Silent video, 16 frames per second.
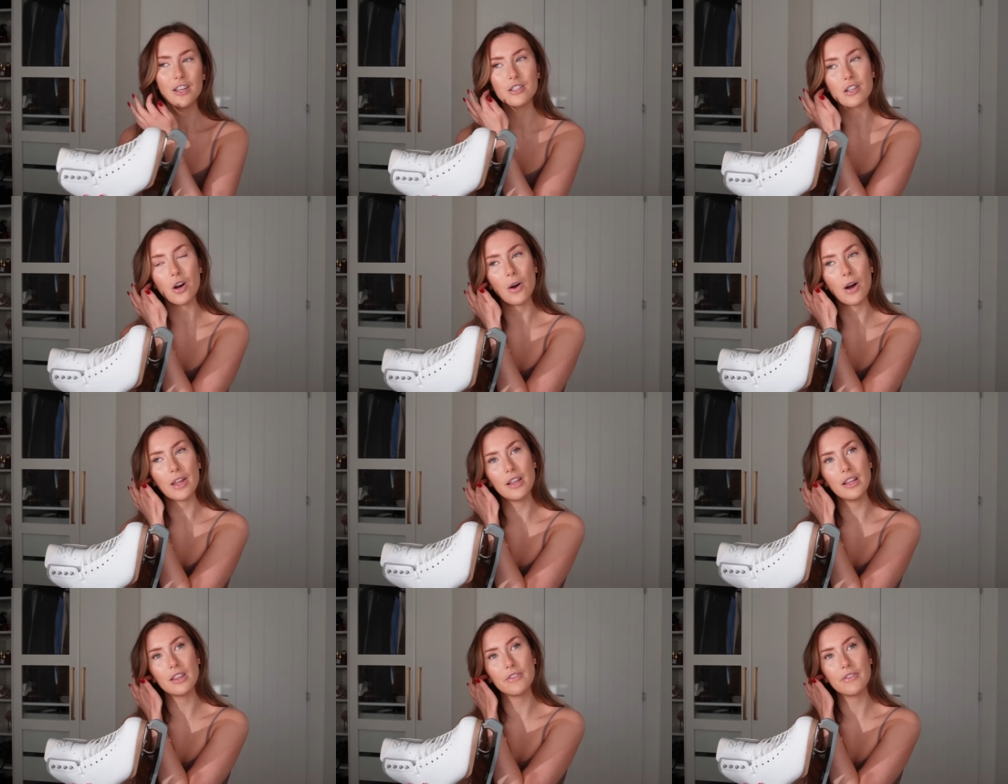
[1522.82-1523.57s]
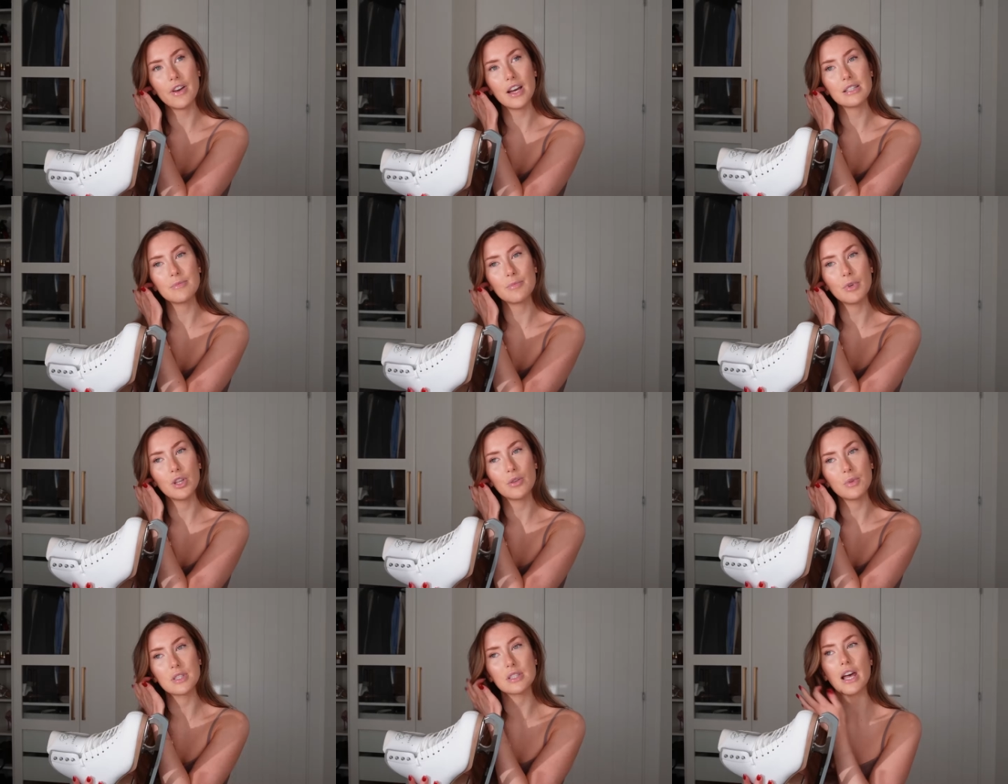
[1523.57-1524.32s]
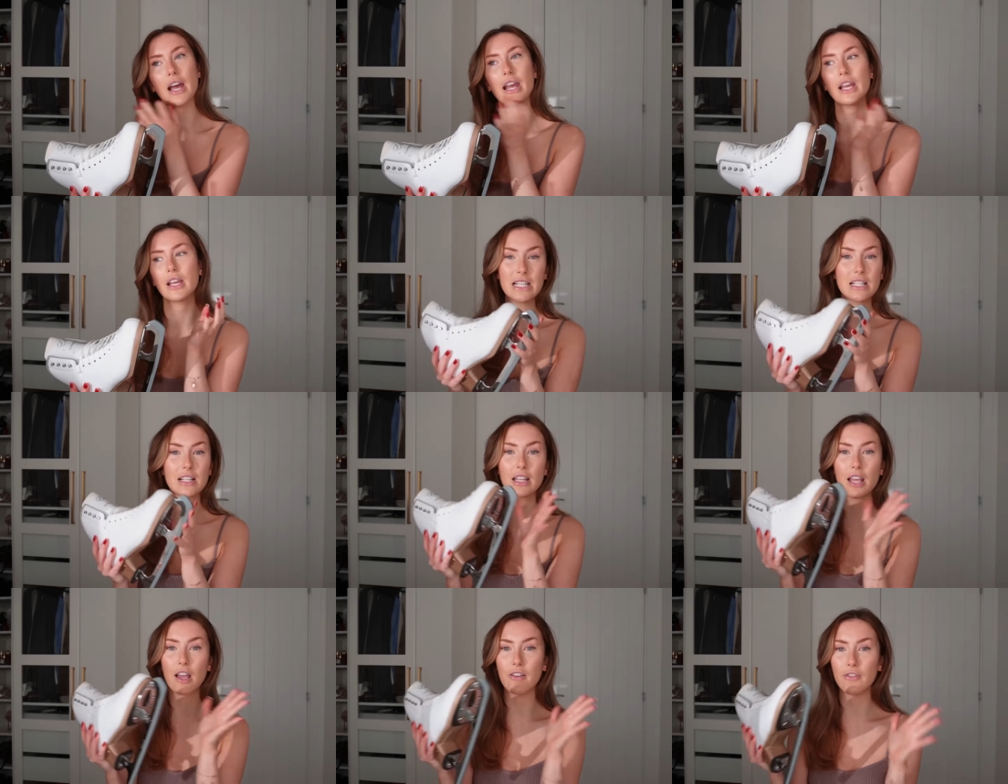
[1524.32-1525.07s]
So I think the first month was like
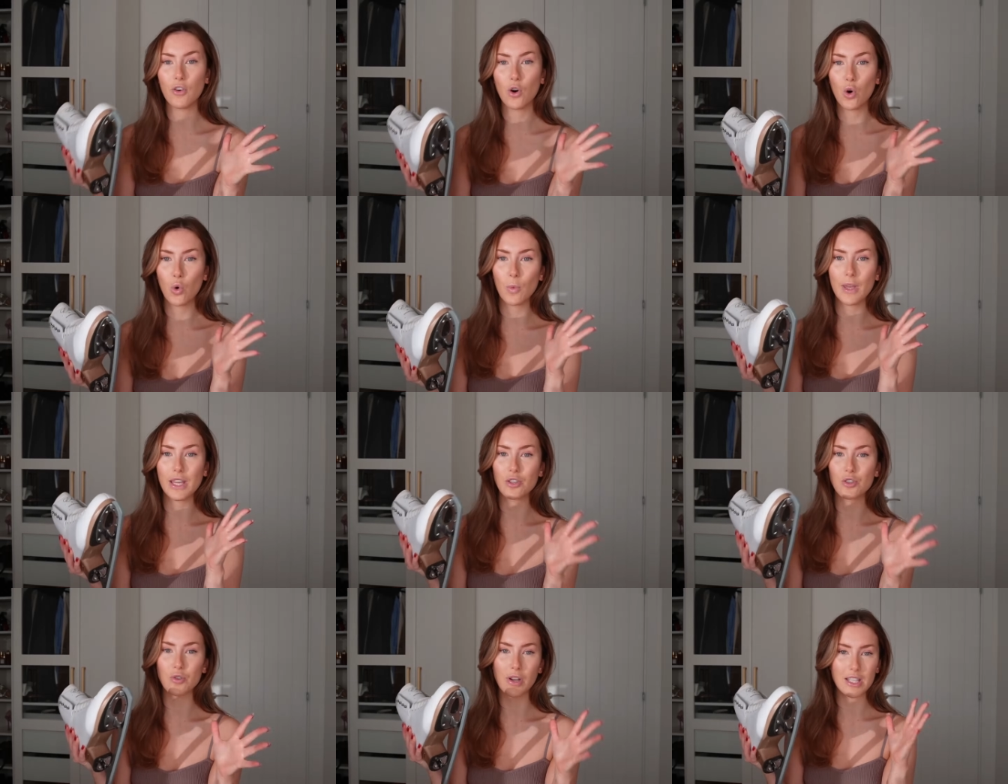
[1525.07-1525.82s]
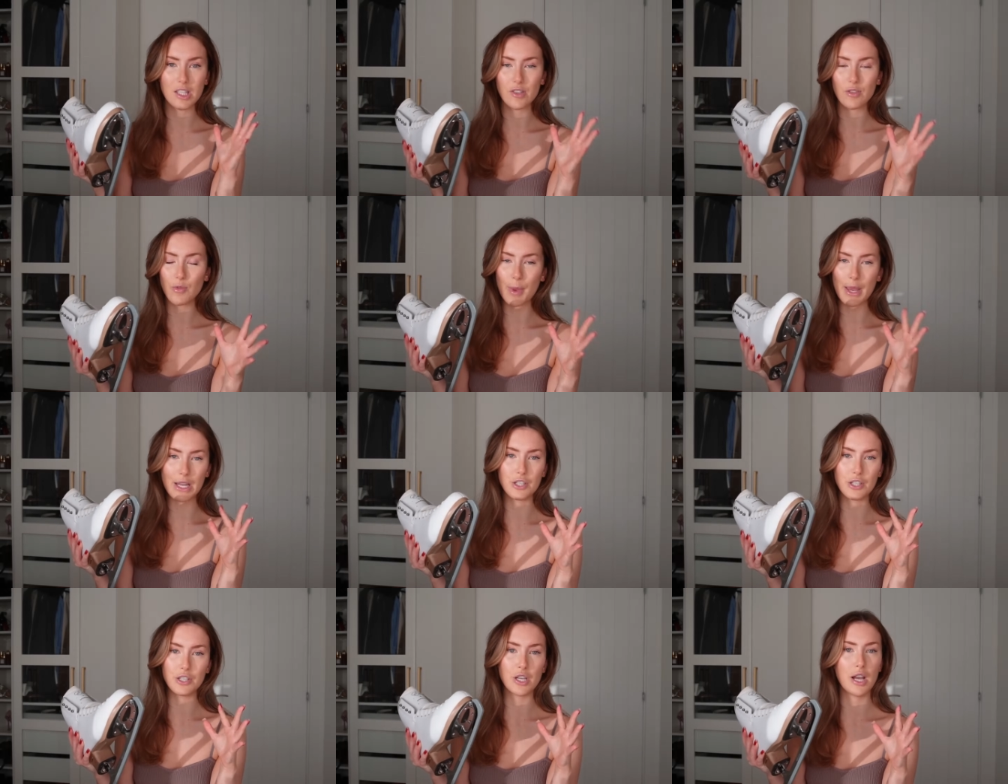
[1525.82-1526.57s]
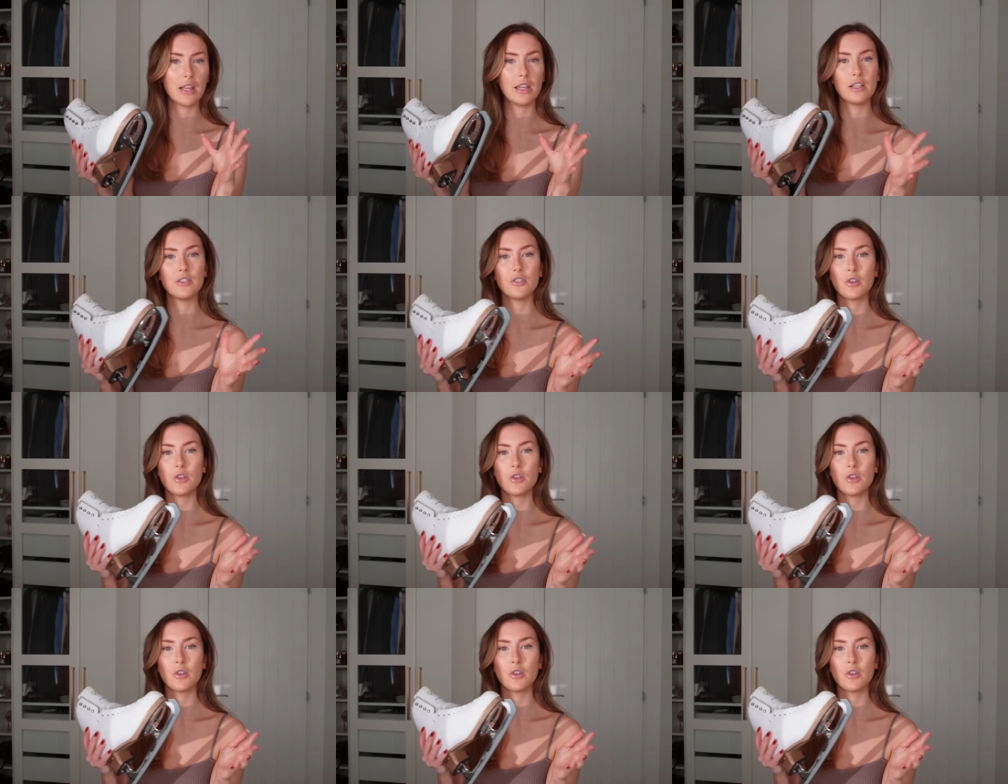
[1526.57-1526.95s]
basically a four week transformation challenge.